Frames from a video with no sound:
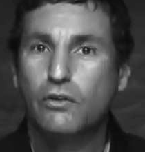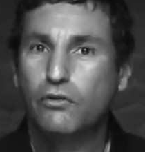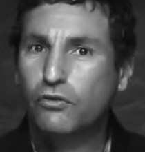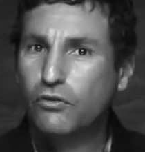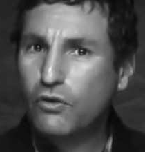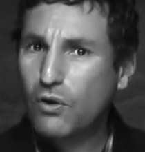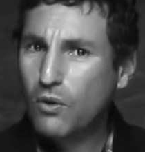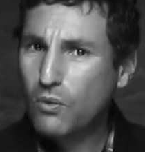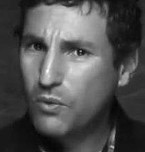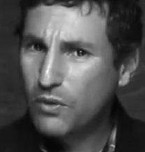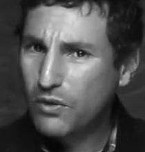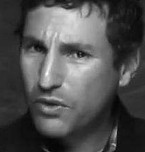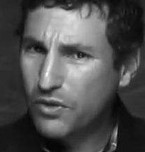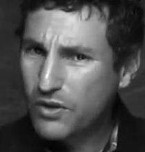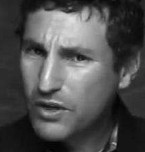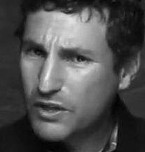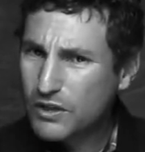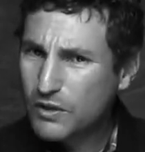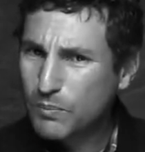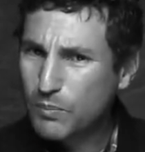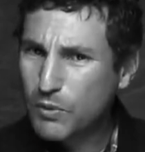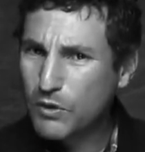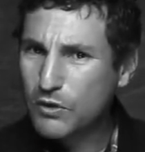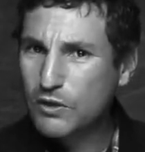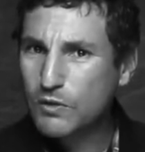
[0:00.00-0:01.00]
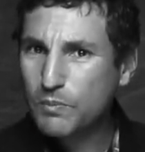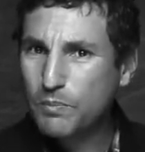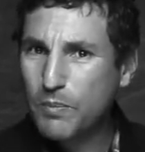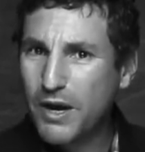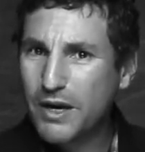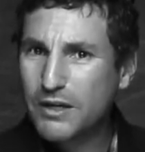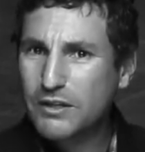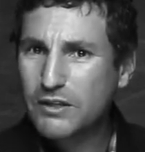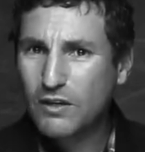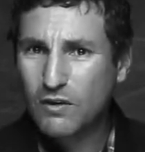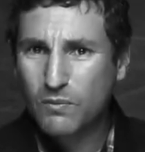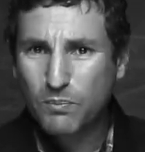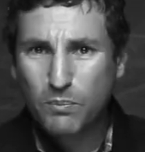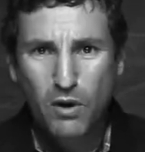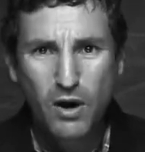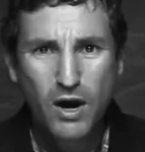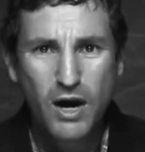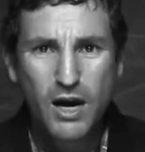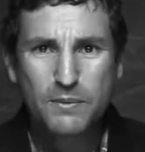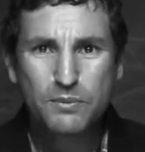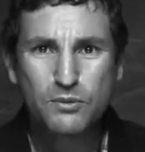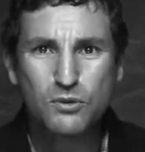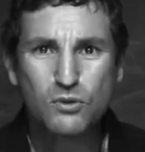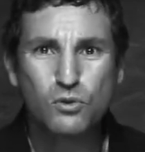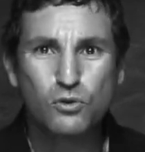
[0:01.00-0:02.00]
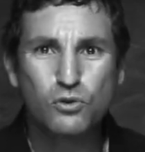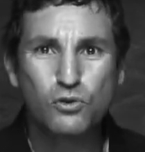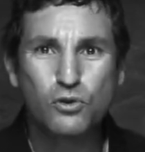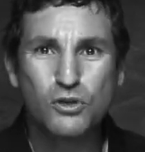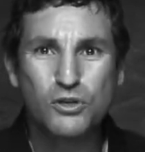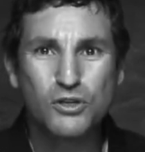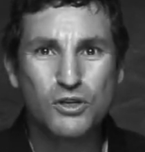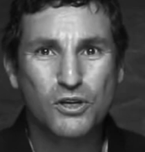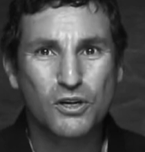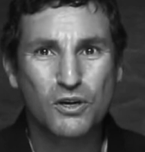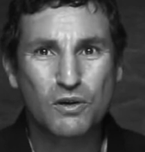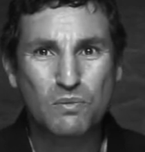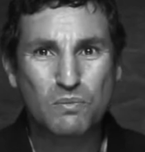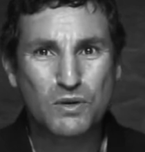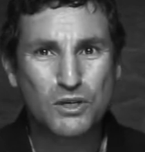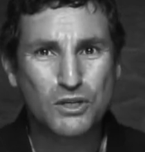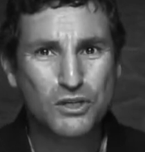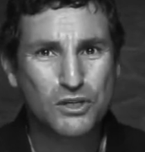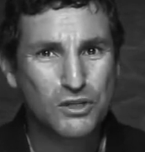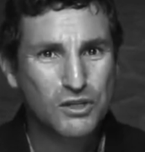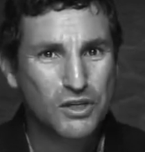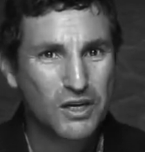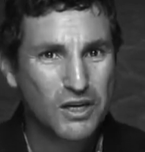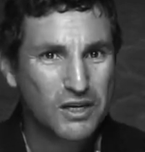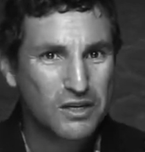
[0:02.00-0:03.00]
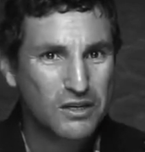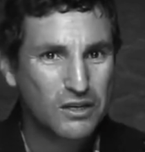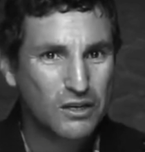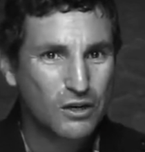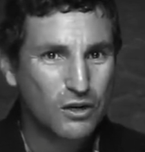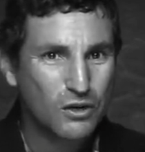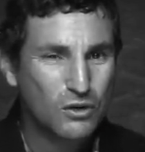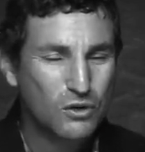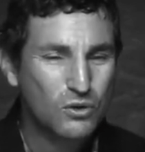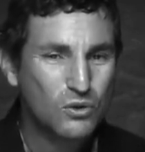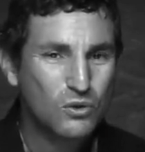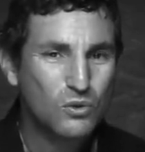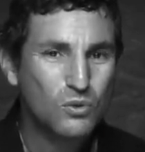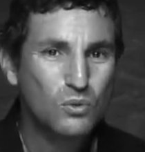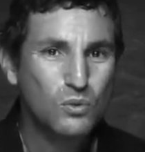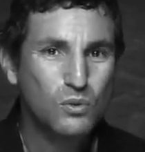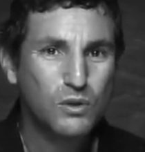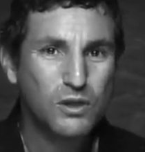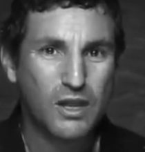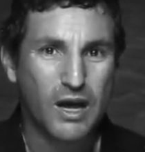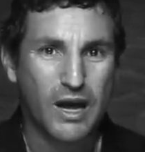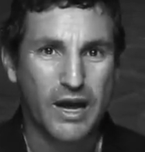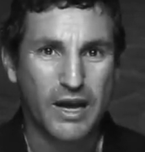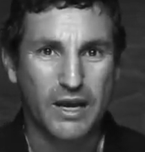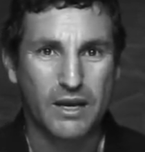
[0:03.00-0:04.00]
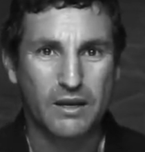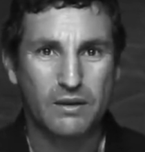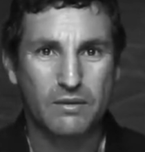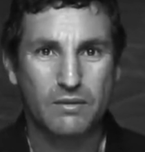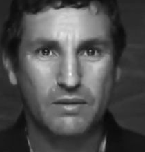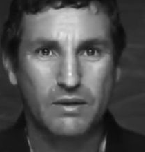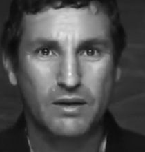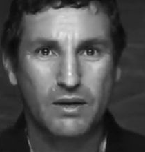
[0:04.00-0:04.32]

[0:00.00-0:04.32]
So, with this perspective, perhaps nutrition can be seen in a new light.